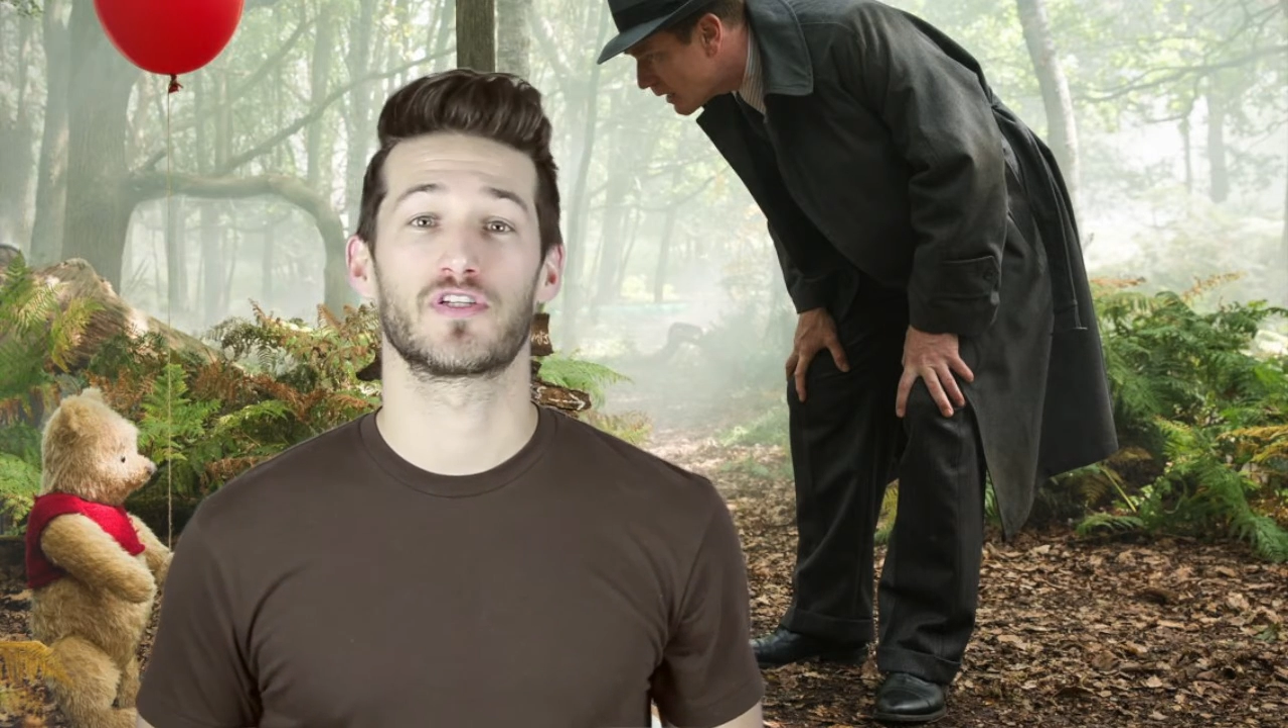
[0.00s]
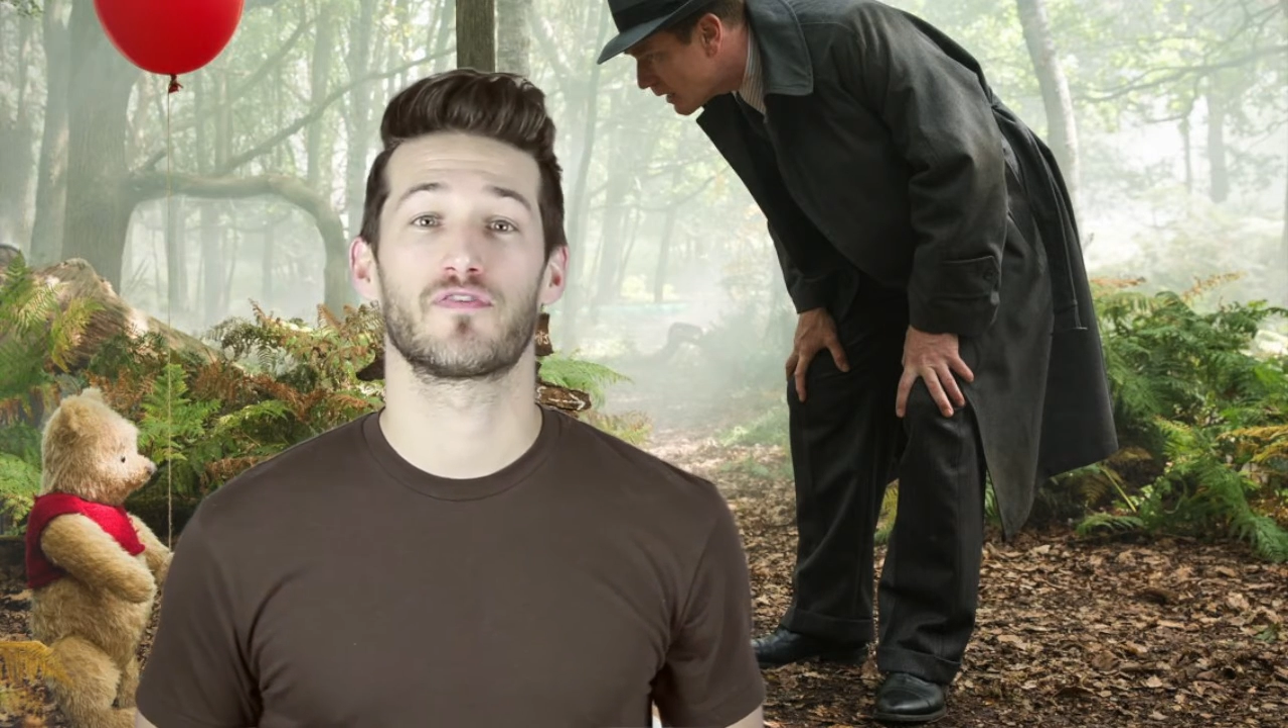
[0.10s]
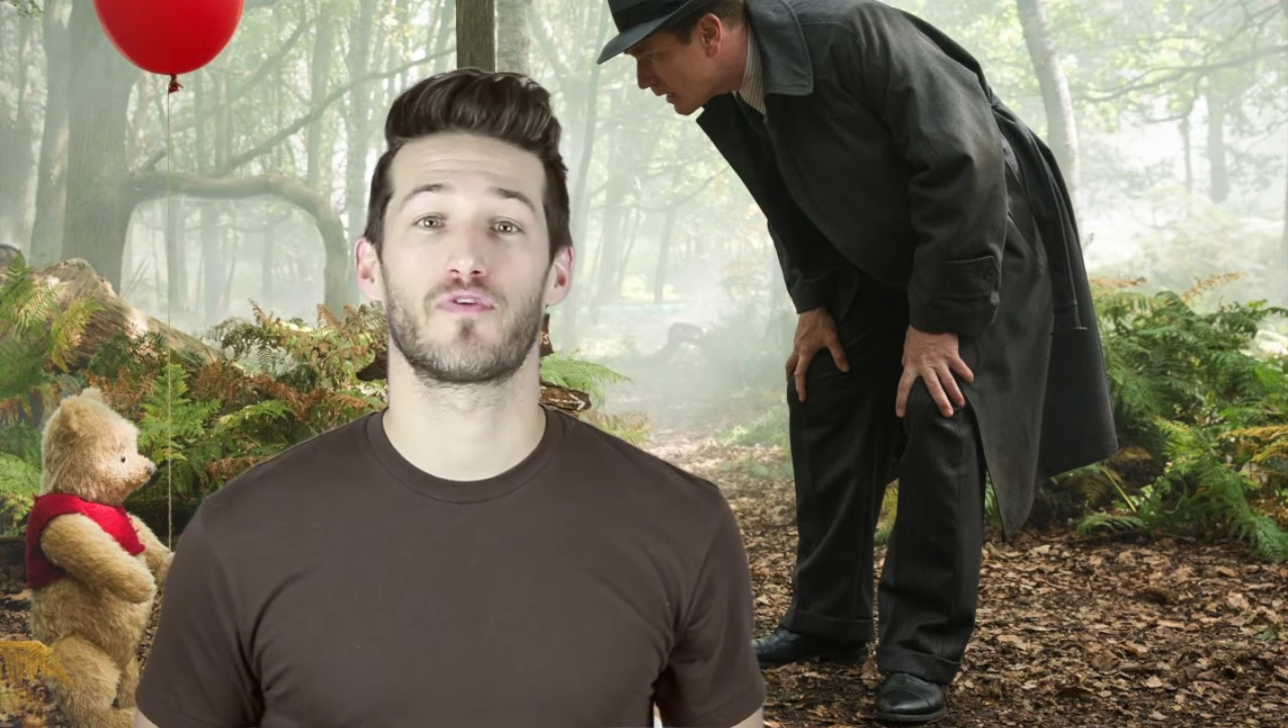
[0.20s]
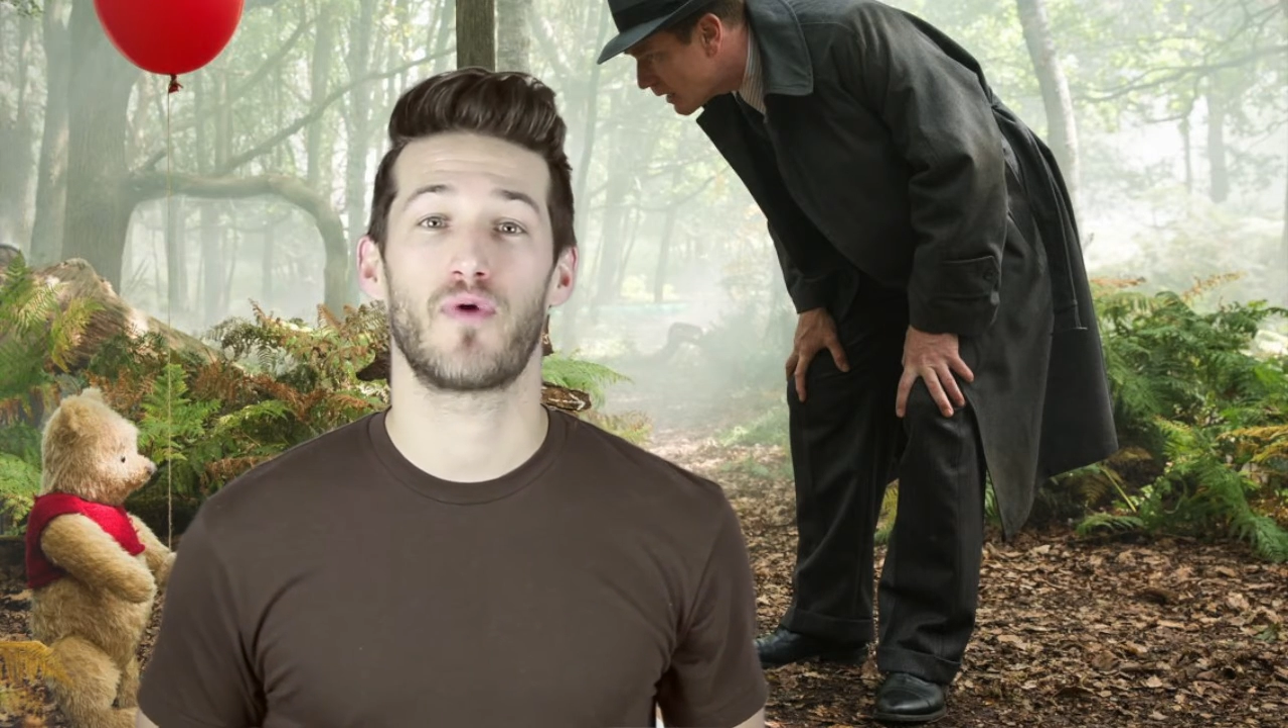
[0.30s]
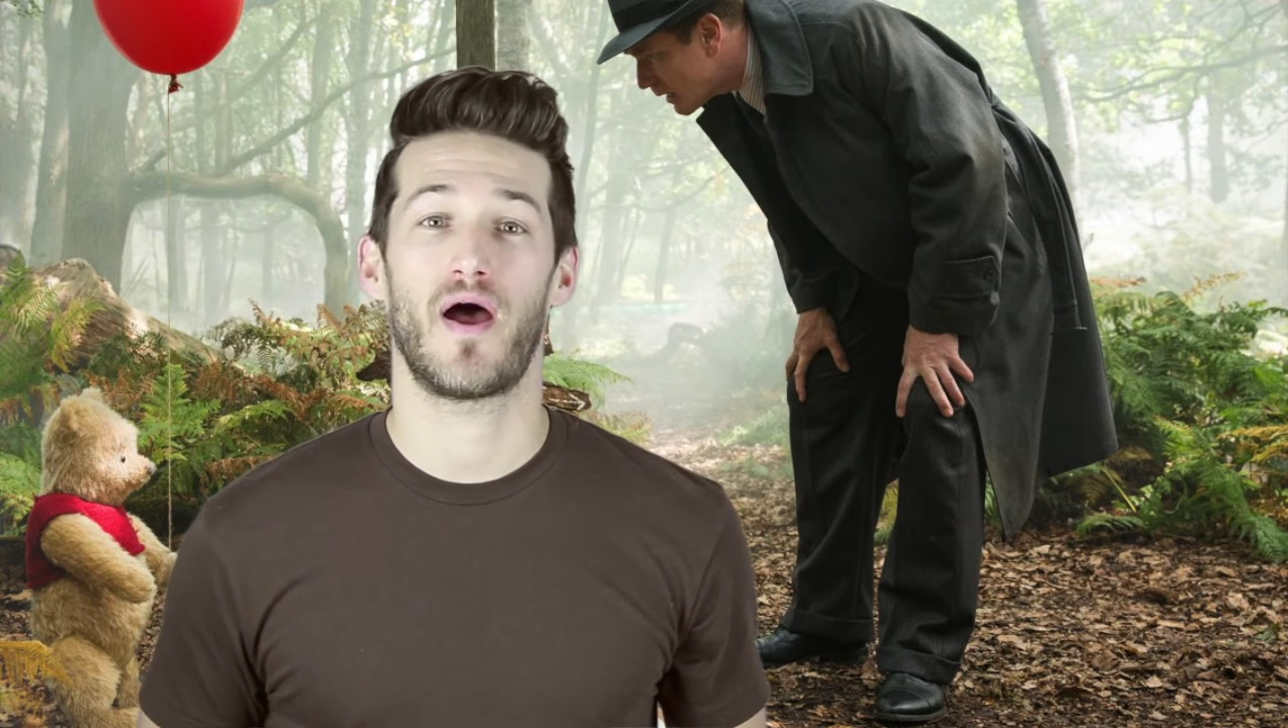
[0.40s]

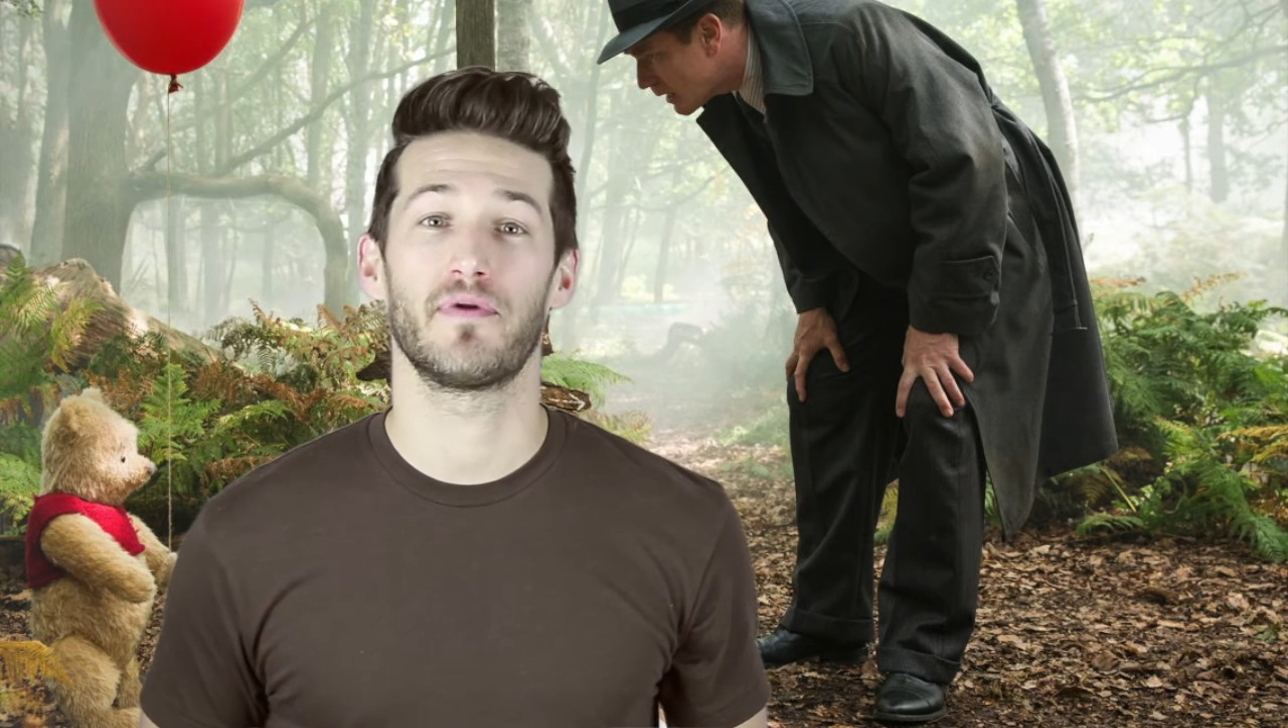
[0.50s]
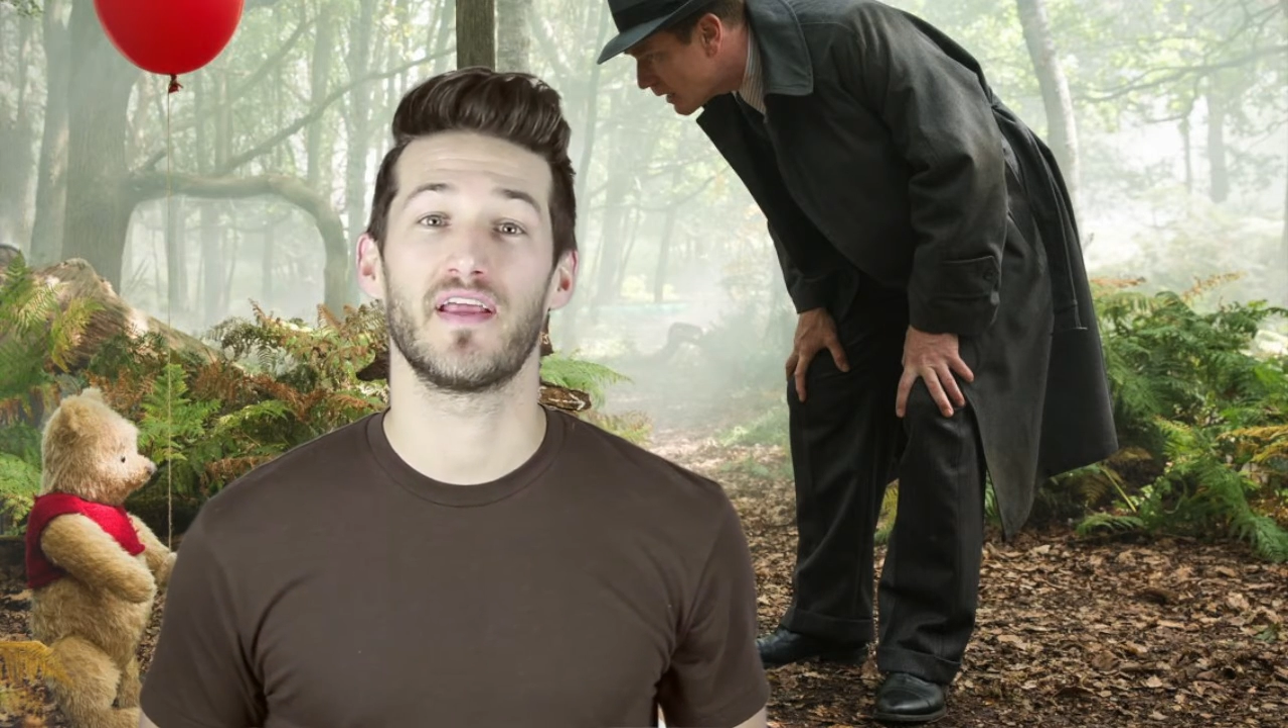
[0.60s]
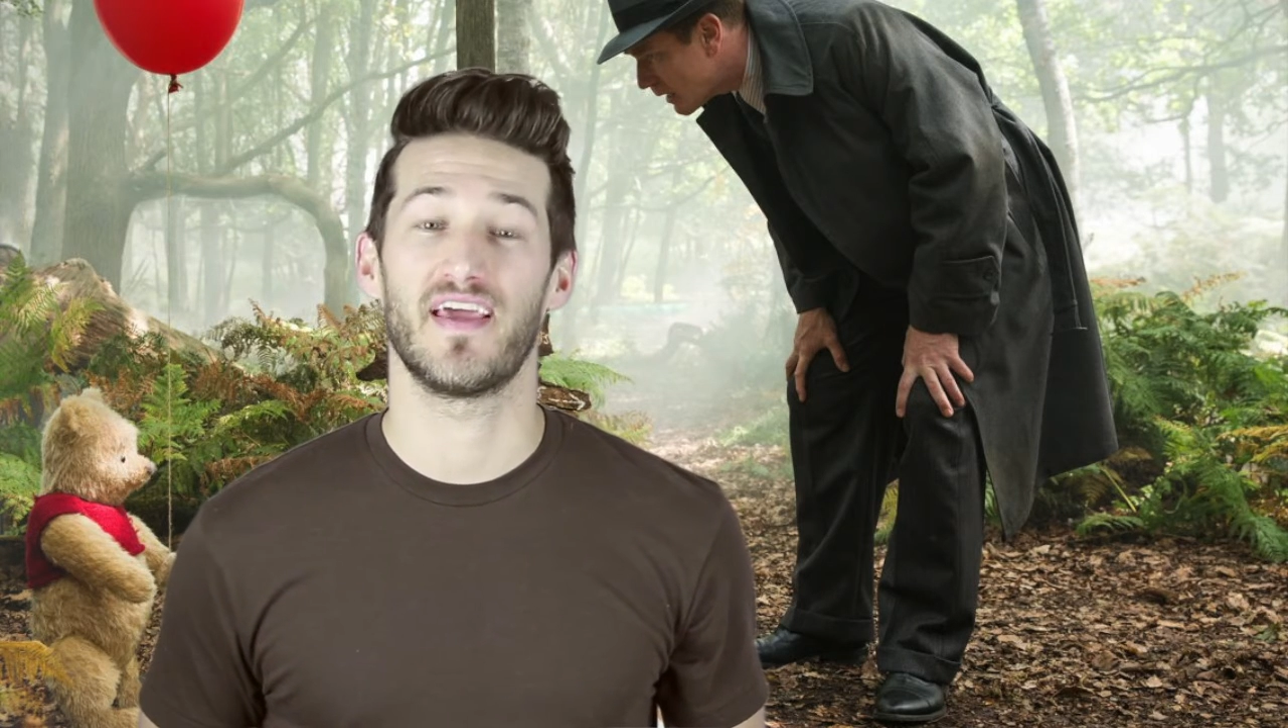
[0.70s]
Christopher Robin,